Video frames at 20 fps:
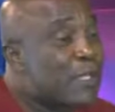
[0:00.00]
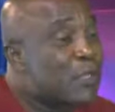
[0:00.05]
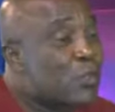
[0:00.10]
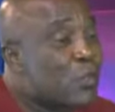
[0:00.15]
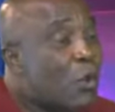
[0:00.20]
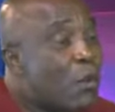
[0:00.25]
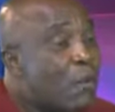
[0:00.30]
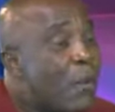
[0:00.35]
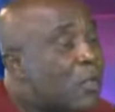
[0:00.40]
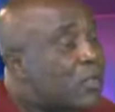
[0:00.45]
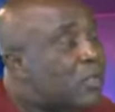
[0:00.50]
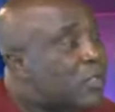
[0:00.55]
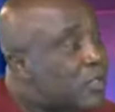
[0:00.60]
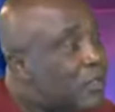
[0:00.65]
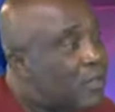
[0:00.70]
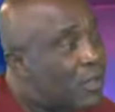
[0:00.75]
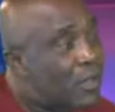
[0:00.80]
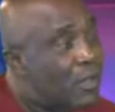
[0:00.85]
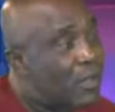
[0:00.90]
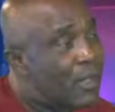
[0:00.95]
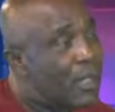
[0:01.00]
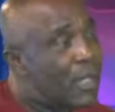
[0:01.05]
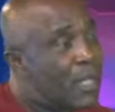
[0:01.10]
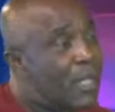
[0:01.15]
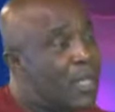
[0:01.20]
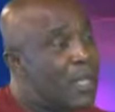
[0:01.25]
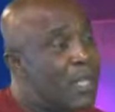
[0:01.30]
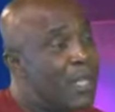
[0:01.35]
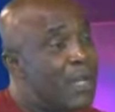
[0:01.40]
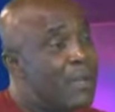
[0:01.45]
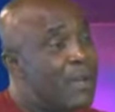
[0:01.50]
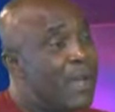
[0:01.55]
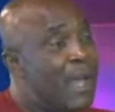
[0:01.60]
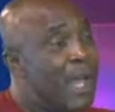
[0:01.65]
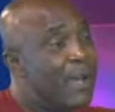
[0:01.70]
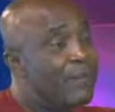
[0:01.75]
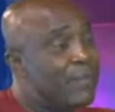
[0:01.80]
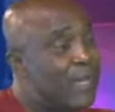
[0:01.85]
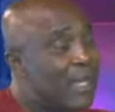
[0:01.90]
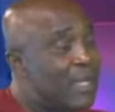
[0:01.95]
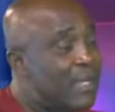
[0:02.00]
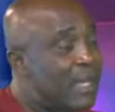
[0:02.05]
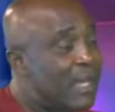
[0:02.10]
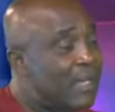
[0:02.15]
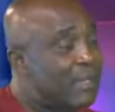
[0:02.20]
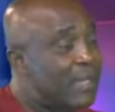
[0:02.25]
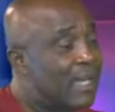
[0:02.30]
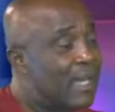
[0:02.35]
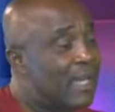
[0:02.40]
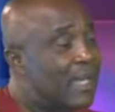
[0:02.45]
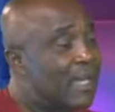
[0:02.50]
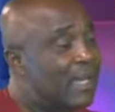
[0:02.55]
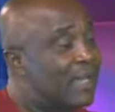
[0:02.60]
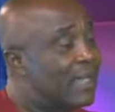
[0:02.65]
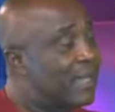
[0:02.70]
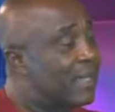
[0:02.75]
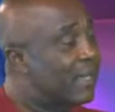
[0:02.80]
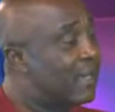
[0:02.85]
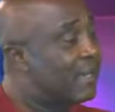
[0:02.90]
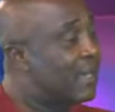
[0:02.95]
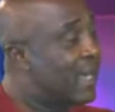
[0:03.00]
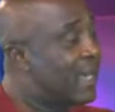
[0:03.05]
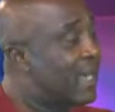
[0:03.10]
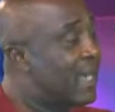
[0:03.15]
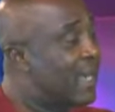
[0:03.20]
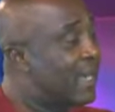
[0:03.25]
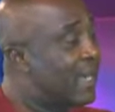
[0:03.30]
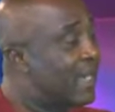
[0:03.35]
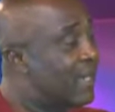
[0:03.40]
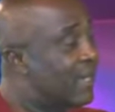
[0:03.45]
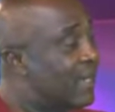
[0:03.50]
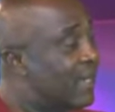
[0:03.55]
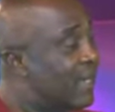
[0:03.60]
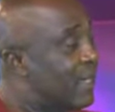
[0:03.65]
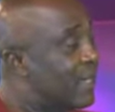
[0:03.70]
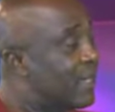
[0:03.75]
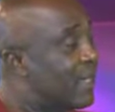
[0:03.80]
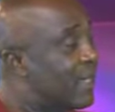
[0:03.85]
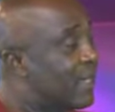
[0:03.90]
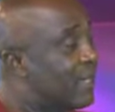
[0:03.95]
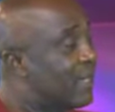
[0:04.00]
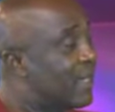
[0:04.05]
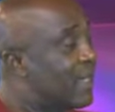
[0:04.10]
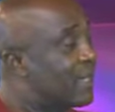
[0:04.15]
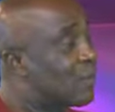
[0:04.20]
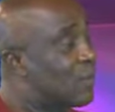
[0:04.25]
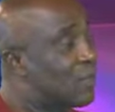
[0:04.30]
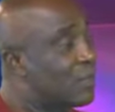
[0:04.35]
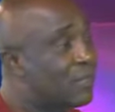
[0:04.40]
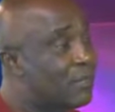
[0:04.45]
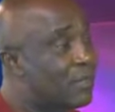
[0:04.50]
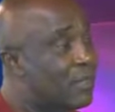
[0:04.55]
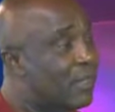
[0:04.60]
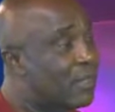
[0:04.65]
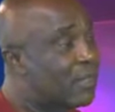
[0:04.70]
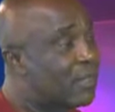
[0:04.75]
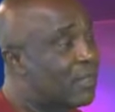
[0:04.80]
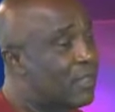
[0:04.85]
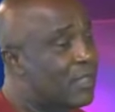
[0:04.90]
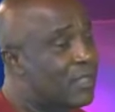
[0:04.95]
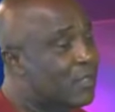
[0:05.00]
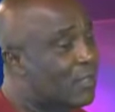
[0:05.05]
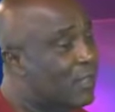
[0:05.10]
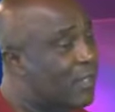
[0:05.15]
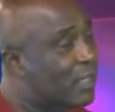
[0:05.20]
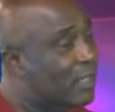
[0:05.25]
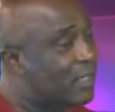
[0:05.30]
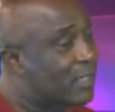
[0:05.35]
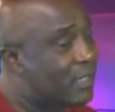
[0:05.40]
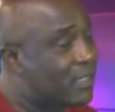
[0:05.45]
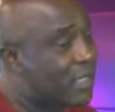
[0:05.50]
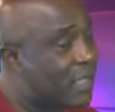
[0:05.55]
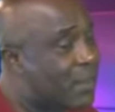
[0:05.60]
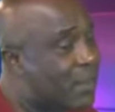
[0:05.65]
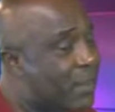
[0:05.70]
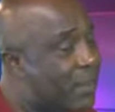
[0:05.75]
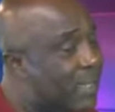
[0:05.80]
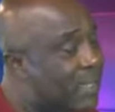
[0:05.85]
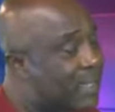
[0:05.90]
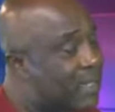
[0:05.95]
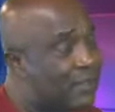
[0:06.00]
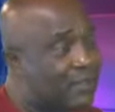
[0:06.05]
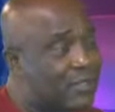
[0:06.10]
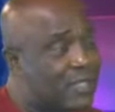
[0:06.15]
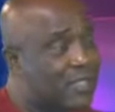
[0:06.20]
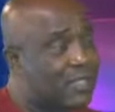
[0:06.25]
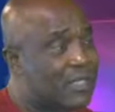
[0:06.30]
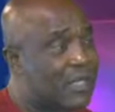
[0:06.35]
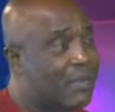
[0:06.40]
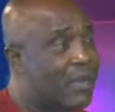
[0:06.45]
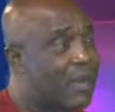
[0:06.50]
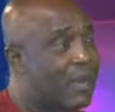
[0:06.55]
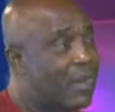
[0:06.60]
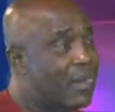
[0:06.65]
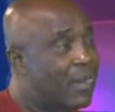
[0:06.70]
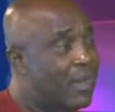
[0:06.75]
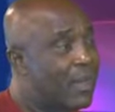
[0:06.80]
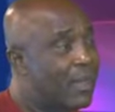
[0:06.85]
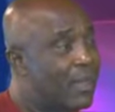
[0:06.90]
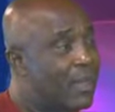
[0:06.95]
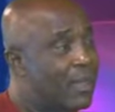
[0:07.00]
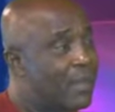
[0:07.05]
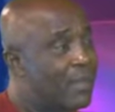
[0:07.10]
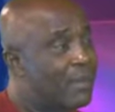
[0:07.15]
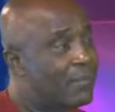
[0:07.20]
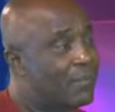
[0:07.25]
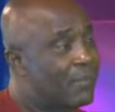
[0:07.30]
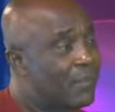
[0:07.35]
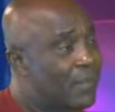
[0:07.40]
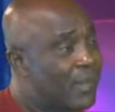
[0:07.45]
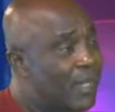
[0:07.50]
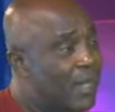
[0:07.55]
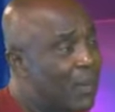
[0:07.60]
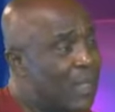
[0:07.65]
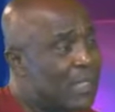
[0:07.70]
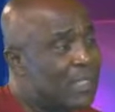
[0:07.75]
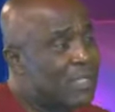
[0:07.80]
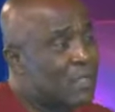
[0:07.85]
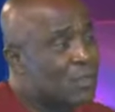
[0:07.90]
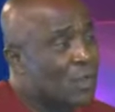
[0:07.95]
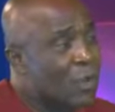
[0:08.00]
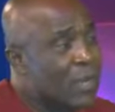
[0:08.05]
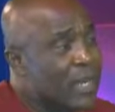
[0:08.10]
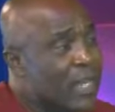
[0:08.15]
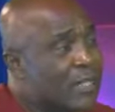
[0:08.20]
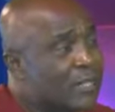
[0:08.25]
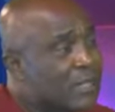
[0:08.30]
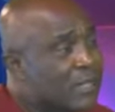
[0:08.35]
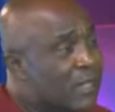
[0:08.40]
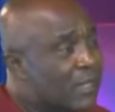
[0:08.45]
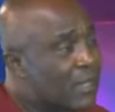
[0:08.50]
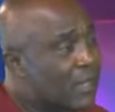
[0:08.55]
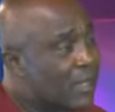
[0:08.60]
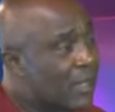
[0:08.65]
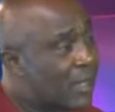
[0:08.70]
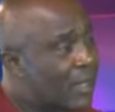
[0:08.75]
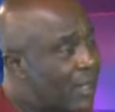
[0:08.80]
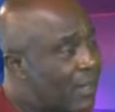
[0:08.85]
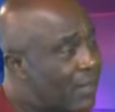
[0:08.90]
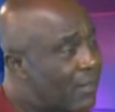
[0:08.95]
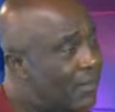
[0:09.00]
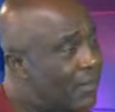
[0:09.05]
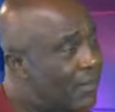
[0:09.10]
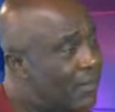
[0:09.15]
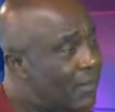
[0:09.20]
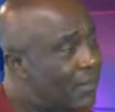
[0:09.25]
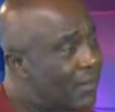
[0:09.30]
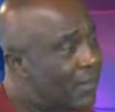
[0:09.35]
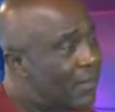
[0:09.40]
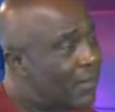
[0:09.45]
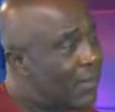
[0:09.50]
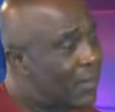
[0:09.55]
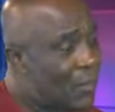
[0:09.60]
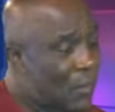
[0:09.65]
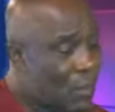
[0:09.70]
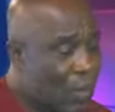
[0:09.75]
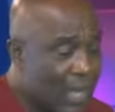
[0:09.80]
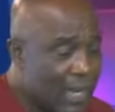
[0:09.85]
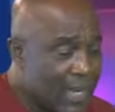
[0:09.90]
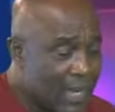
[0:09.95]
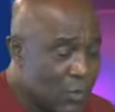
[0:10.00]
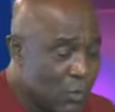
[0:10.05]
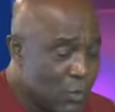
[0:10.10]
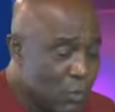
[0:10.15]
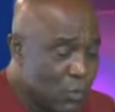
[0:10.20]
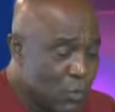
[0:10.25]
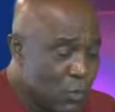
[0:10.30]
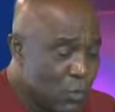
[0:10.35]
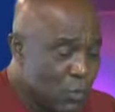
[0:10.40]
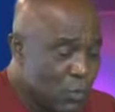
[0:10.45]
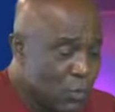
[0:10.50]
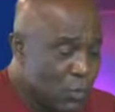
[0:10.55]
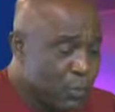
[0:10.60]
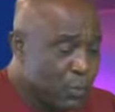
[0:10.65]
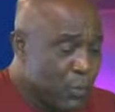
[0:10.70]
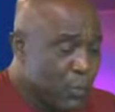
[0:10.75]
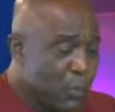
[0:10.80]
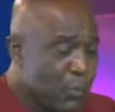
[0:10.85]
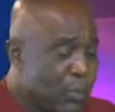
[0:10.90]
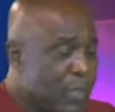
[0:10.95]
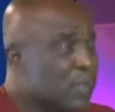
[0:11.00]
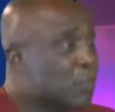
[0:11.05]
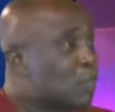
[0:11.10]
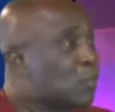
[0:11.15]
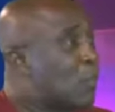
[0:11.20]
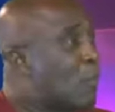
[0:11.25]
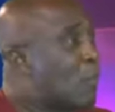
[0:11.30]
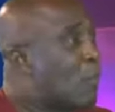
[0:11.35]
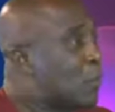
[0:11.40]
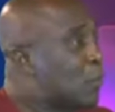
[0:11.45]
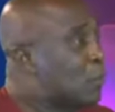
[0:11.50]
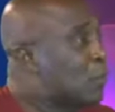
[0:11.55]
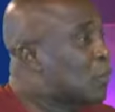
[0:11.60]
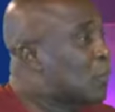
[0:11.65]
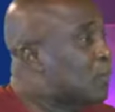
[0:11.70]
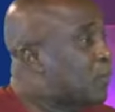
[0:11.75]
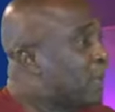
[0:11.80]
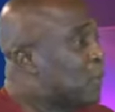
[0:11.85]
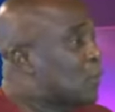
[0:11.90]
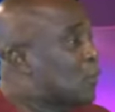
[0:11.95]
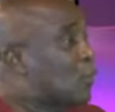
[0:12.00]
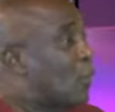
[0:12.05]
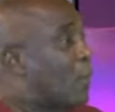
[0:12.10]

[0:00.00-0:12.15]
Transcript: so much. You know, after Daria and the rest was released, you saw the statement by the EFCC chairman. They were discouraged. You bring so much to spend so